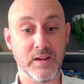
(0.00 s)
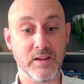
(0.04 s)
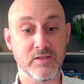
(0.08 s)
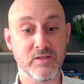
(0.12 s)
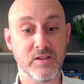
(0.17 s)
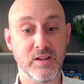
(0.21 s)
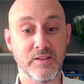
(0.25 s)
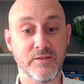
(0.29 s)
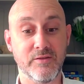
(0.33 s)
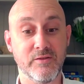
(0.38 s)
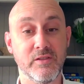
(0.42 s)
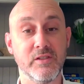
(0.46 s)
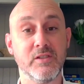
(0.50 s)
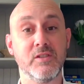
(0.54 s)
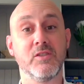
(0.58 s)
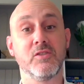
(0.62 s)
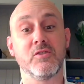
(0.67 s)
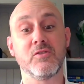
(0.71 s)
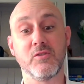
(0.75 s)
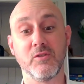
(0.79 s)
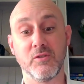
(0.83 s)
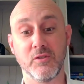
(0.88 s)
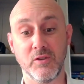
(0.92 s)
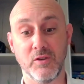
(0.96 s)
being achieved for
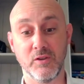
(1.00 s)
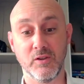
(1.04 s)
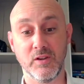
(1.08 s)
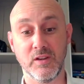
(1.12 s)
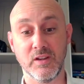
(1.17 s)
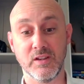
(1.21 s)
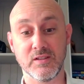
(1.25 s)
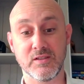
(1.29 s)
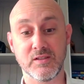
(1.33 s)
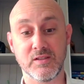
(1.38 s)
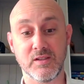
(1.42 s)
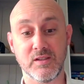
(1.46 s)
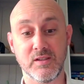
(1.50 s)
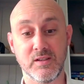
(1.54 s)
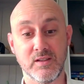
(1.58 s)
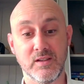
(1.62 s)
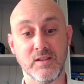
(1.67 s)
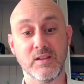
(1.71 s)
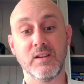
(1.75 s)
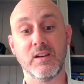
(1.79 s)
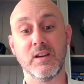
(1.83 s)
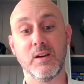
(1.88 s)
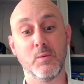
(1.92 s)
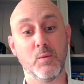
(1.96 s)
industrial units?
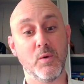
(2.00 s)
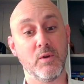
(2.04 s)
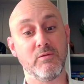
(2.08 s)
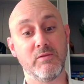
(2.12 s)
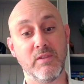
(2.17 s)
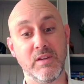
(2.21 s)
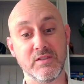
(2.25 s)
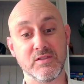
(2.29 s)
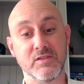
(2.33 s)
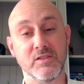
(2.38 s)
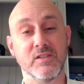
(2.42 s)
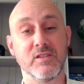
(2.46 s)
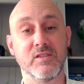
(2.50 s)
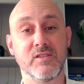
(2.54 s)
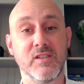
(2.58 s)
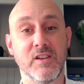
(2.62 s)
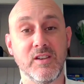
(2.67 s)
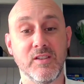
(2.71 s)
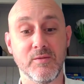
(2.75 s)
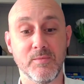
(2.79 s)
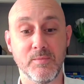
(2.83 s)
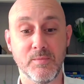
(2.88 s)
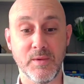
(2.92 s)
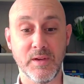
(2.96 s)
And what rents are
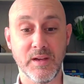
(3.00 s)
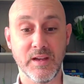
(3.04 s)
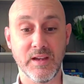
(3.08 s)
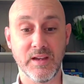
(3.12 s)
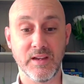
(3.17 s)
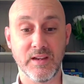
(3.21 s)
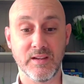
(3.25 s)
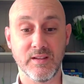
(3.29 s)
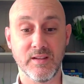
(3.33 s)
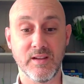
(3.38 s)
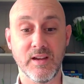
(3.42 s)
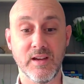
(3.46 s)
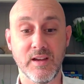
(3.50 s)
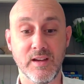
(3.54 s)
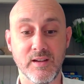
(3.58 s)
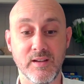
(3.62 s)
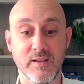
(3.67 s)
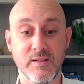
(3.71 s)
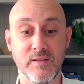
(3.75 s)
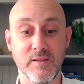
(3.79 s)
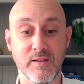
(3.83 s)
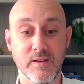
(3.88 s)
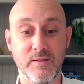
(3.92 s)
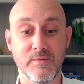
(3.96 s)
being
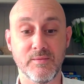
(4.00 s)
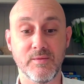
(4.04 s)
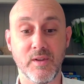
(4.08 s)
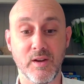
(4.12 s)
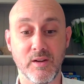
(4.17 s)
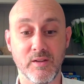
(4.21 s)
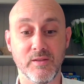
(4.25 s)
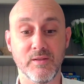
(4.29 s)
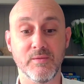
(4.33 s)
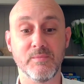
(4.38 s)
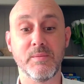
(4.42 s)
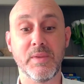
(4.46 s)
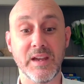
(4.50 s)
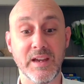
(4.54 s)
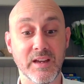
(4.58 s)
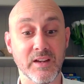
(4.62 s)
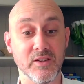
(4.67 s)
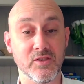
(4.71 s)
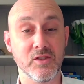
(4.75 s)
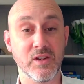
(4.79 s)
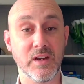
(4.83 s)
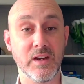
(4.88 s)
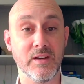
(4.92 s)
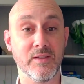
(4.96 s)

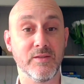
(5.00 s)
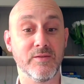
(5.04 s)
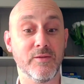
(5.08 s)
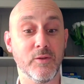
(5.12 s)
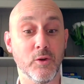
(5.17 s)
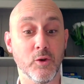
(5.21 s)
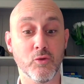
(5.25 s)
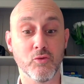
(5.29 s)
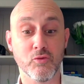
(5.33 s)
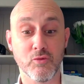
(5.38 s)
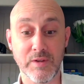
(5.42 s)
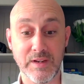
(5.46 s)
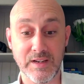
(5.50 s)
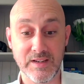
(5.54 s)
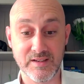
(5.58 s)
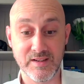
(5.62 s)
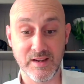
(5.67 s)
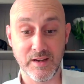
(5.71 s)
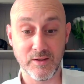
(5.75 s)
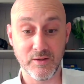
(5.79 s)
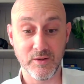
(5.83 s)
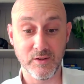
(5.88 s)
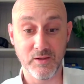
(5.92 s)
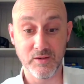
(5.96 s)
achieved for
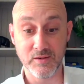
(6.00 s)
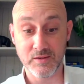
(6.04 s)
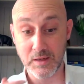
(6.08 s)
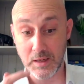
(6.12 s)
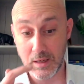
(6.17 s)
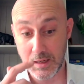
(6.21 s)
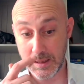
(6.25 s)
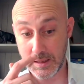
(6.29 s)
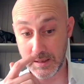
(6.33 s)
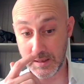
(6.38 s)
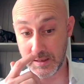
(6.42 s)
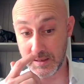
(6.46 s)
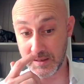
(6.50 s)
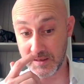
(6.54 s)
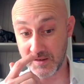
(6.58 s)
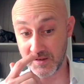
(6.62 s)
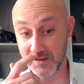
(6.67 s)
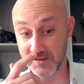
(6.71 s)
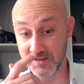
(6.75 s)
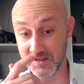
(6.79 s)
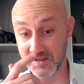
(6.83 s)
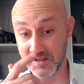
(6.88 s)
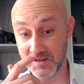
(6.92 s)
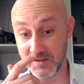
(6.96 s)
retail units in
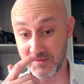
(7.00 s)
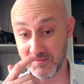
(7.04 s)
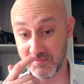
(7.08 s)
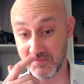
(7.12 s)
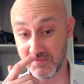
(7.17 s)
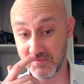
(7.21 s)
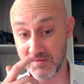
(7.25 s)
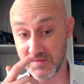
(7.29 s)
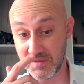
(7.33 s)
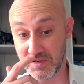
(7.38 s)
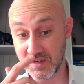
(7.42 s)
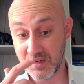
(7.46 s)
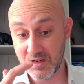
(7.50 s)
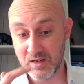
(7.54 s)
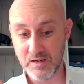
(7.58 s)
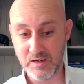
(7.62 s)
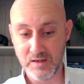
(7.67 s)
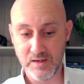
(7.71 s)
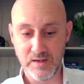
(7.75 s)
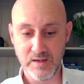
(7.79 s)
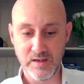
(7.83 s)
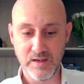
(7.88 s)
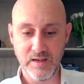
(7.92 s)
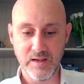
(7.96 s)
Nottingham?
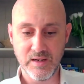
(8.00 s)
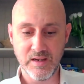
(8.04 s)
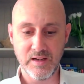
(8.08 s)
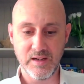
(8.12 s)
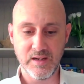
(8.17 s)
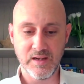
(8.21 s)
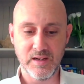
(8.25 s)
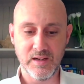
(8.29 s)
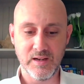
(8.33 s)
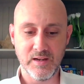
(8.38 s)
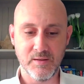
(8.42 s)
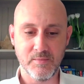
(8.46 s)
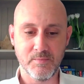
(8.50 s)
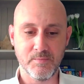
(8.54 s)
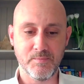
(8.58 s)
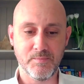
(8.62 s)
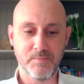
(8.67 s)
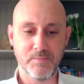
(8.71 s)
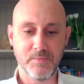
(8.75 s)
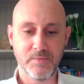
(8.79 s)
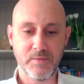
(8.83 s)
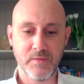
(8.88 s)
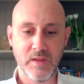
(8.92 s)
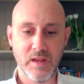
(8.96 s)

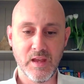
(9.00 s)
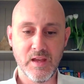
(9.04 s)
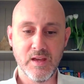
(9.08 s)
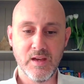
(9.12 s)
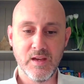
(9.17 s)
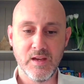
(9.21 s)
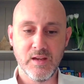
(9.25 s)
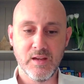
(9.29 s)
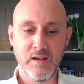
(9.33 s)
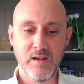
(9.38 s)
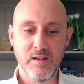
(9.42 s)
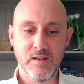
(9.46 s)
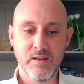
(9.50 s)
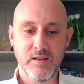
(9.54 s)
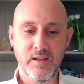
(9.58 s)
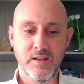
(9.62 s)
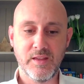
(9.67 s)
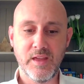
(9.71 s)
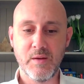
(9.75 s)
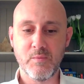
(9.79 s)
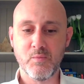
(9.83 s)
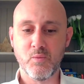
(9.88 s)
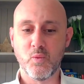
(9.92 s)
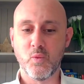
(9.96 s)
They
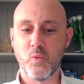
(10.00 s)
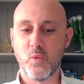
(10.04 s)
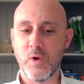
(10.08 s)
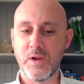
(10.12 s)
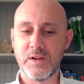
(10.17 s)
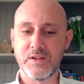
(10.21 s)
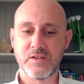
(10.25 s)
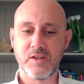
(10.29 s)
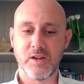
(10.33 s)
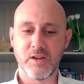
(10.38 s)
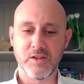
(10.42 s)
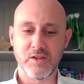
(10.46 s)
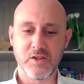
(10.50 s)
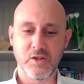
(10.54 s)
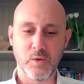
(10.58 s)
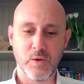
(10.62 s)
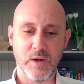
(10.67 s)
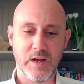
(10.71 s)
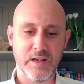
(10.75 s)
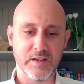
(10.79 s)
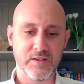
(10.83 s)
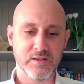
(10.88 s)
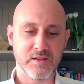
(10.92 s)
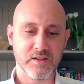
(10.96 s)
then went on to
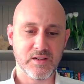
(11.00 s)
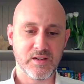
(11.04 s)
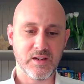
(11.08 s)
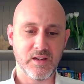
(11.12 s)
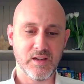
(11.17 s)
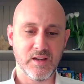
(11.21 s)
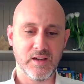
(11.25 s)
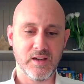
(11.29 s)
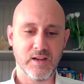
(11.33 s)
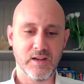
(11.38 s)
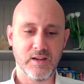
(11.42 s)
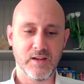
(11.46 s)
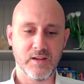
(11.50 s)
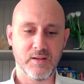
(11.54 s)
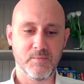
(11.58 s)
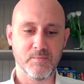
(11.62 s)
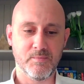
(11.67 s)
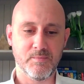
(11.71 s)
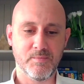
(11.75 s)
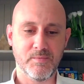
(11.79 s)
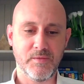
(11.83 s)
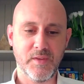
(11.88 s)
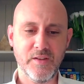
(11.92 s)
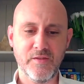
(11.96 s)
ask,
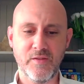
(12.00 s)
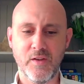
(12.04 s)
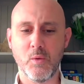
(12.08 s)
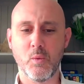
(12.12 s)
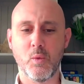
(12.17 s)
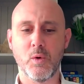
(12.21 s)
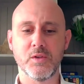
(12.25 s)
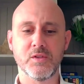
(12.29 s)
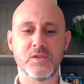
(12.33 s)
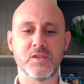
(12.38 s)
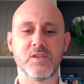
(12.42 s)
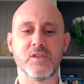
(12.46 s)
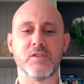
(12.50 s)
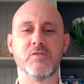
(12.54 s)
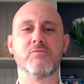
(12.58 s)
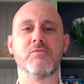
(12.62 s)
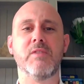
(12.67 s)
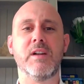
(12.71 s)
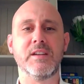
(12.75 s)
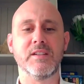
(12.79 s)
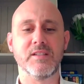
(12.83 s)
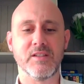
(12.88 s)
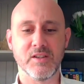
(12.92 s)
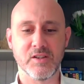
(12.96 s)
if I wanted to
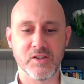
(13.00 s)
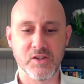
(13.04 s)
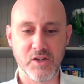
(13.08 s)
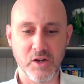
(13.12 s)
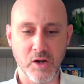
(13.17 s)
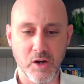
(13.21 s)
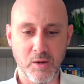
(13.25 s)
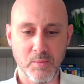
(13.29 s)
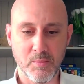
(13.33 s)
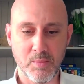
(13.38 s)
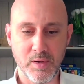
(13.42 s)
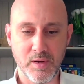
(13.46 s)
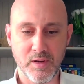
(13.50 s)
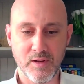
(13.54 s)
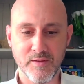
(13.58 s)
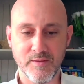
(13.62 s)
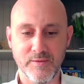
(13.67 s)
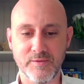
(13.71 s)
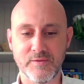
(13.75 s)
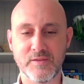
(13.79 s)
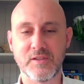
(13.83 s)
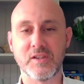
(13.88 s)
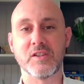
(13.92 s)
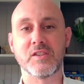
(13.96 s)
rent a shop
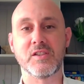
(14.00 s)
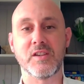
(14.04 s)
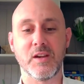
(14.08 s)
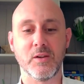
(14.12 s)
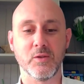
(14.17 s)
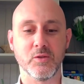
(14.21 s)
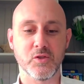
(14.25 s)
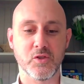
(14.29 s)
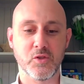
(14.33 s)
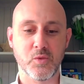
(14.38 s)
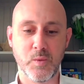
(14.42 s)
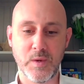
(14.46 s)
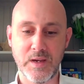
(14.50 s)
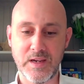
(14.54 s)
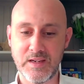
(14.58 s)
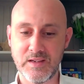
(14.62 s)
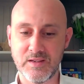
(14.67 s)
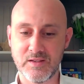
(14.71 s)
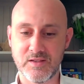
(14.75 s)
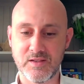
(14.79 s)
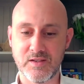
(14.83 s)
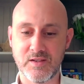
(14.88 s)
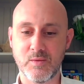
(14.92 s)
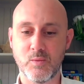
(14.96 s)
to sell
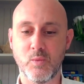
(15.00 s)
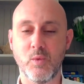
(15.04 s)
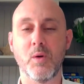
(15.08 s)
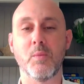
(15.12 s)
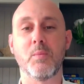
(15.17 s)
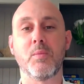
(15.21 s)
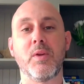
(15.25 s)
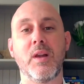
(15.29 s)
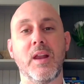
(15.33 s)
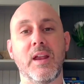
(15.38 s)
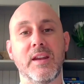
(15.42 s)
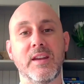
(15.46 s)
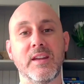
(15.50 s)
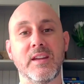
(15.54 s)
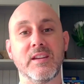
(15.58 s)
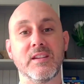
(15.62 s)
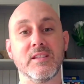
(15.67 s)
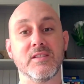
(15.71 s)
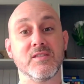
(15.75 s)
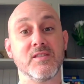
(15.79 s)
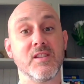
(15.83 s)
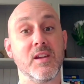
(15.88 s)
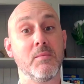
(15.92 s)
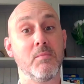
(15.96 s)
sweets, what planning
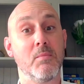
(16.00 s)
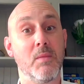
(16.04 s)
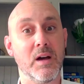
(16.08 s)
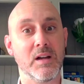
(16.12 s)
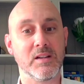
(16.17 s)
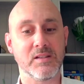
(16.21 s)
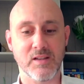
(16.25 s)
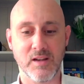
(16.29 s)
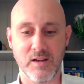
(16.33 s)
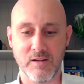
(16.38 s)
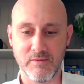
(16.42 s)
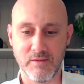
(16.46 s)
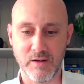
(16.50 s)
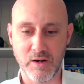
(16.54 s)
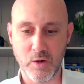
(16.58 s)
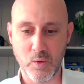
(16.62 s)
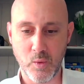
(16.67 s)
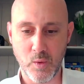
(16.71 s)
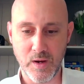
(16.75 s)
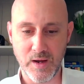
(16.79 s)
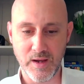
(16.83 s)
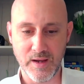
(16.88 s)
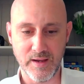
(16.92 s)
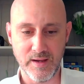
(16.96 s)
consent might I
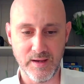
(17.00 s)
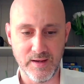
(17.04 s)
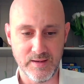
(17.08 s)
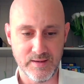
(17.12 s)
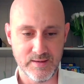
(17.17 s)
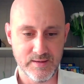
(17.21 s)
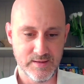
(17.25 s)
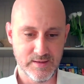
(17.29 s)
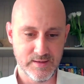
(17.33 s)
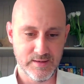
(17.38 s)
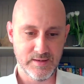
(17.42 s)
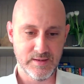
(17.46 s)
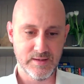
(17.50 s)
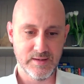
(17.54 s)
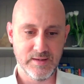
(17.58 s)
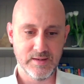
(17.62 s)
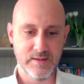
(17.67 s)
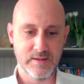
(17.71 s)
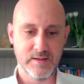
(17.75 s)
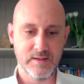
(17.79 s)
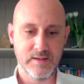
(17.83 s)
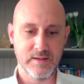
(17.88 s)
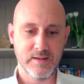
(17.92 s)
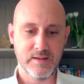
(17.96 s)
require?
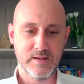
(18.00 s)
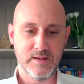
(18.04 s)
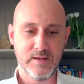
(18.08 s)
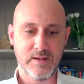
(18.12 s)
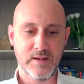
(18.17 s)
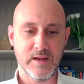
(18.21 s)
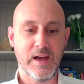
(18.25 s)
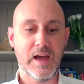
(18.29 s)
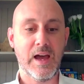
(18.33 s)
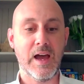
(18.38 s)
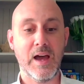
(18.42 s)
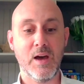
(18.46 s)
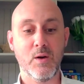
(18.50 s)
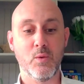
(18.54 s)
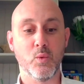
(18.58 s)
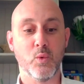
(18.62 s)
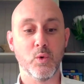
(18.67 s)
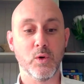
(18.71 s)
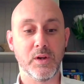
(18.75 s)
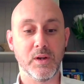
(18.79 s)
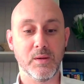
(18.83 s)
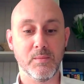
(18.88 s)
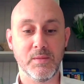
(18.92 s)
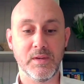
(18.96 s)
How
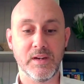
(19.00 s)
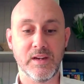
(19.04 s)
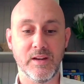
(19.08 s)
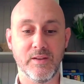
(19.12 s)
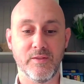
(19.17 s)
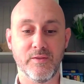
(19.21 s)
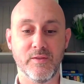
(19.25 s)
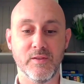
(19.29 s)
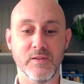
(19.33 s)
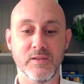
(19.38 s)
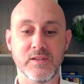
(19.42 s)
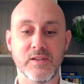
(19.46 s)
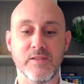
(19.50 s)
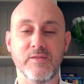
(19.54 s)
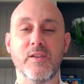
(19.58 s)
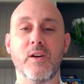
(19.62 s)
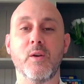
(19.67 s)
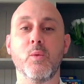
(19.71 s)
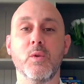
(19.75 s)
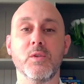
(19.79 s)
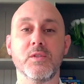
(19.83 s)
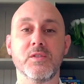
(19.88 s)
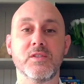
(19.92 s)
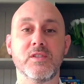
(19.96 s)
would it be different if I
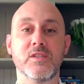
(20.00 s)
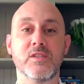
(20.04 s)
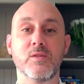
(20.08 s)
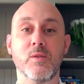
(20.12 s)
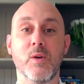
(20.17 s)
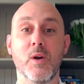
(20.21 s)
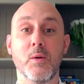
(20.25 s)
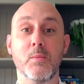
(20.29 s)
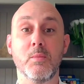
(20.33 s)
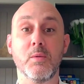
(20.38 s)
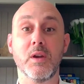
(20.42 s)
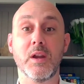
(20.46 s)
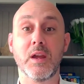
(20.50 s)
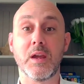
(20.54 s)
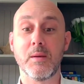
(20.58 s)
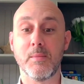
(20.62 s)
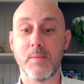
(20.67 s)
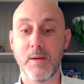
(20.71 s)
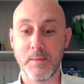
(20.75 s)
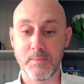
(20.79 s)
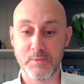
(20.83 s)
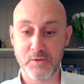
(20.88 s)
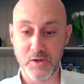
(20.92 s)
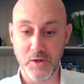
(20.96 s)
wanted to open a
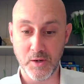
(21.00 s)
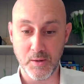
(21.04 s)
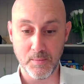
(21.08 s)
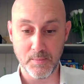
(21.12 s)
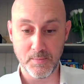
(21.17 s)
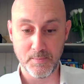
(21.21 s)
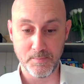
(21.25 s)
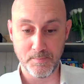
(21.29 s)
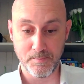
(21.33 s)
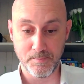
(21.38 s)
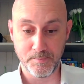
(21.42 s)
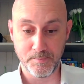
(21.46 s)
kebab shop?